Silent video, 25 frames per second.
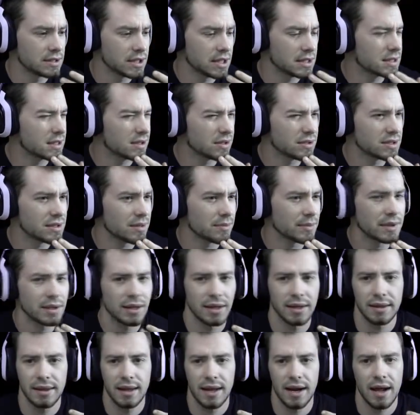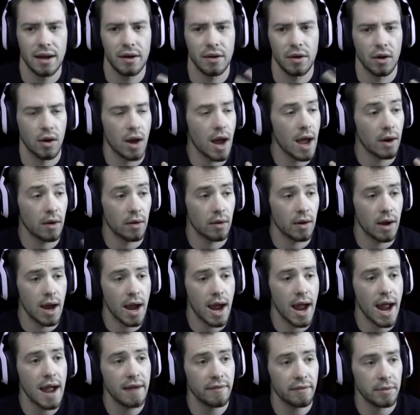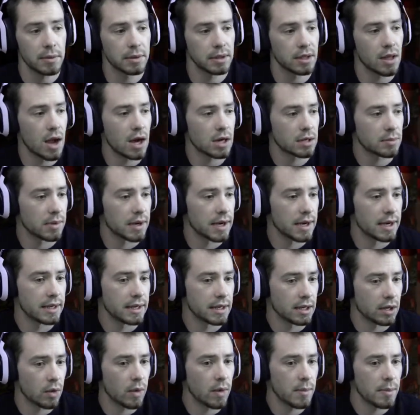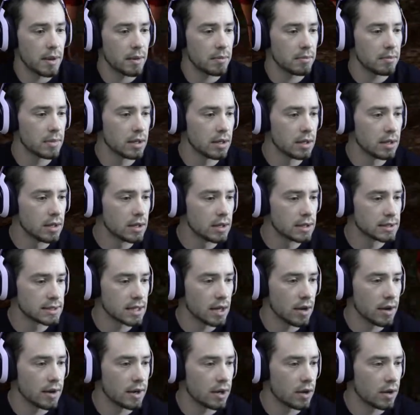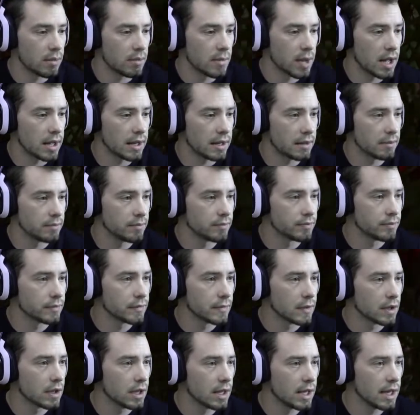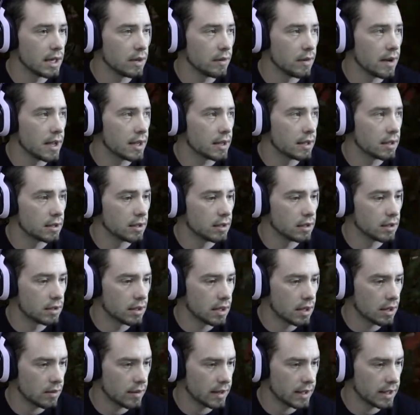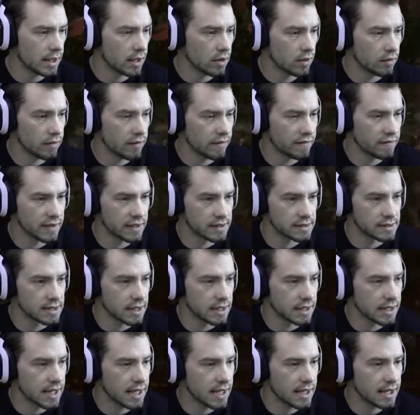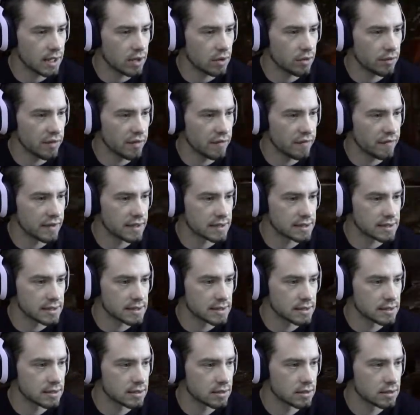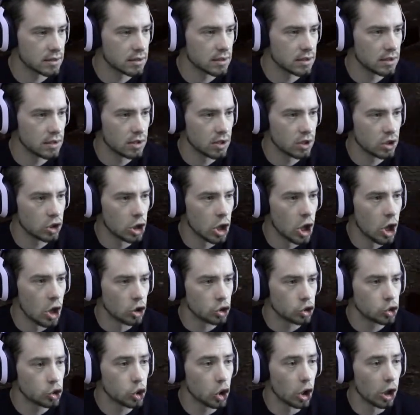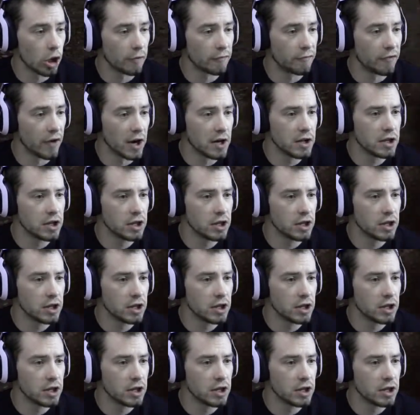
Jason or something like that. I don't know. I have him unlocked, but I didn't equip him. That's how I know I'm not him. Anyway, how do I get over the fence? I can't get over the fence. Gotta find the others. Gotta fight